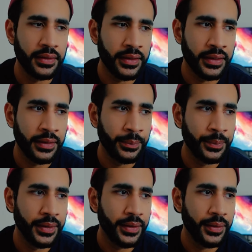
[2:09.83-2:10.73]

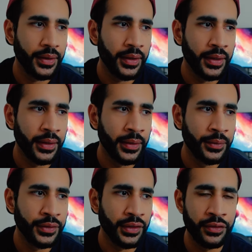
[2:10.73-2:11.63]

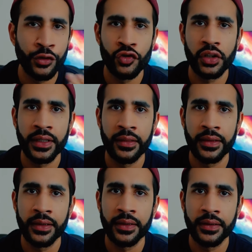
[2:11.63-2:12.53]
and usually
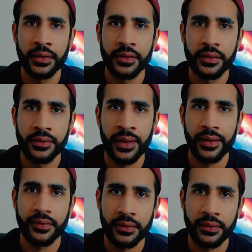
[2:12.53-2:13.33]
the techs,